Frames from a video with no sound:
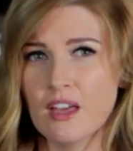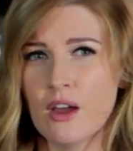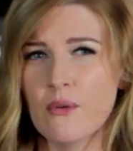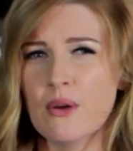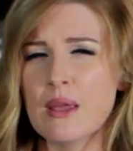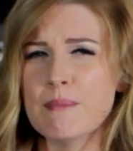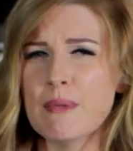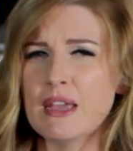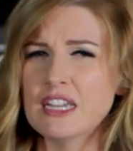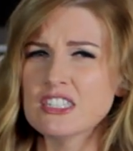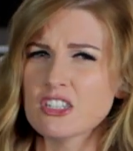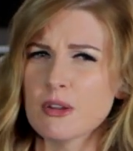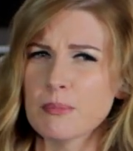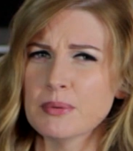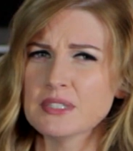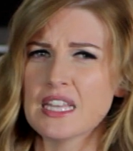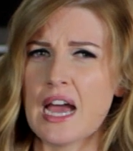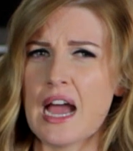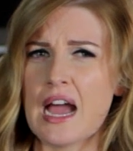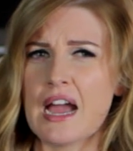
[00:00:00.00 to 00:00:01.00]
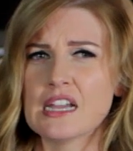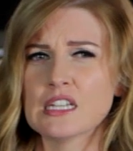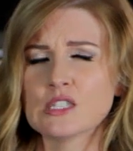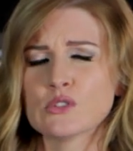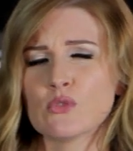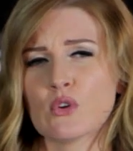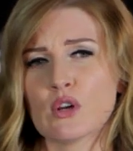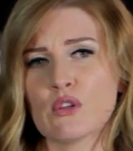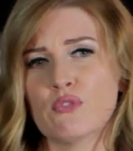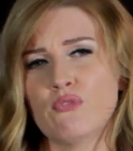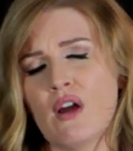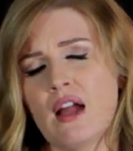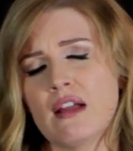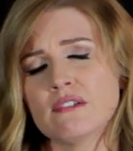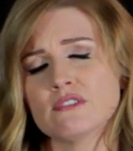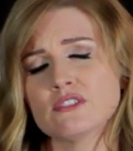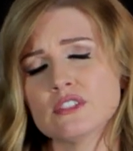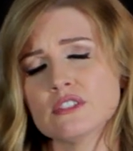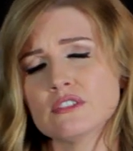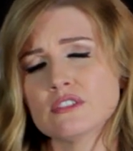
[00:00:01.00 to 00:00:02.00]
though it may jump as high as
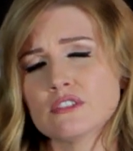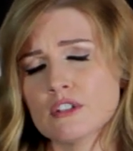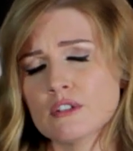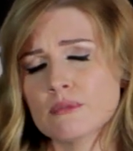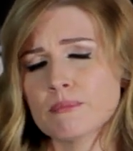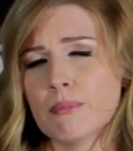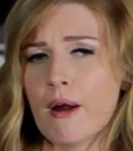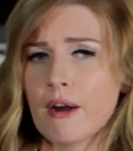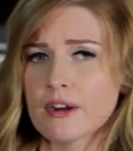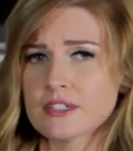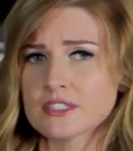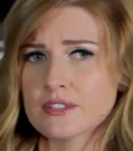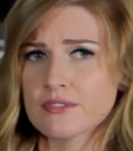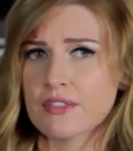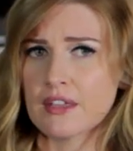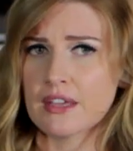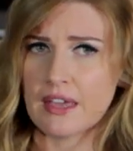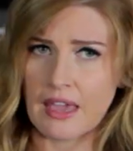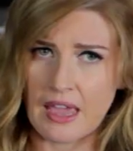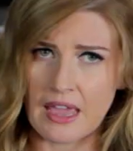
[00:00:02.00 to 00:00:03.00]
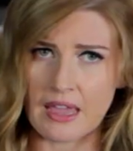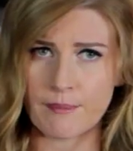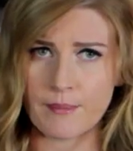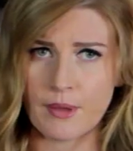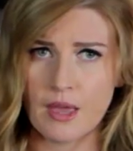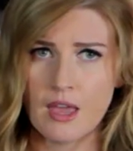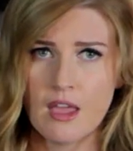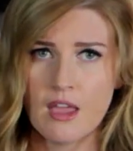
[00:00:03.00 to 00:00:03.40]
45 during certain parts of the game.